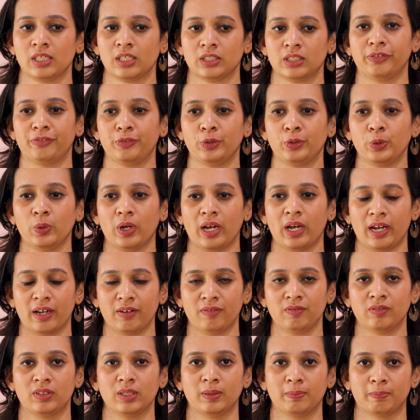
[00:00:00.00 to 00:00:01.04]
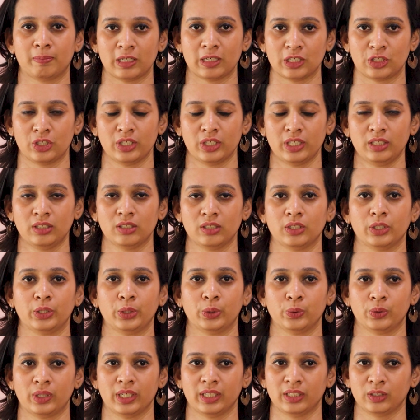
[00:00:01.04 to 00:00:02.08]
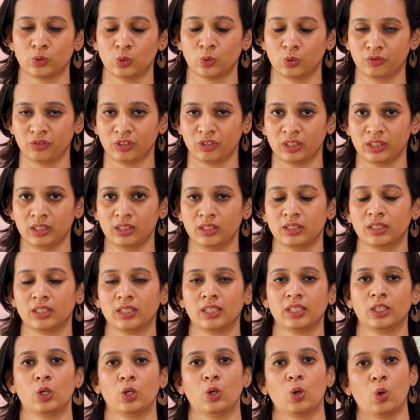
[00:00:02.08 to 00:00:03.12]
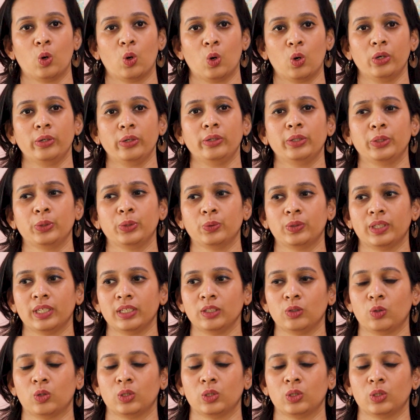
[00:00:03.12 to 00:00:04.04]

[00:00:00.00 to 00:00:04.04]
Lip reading: If you have the budget, you can go for it. Or you can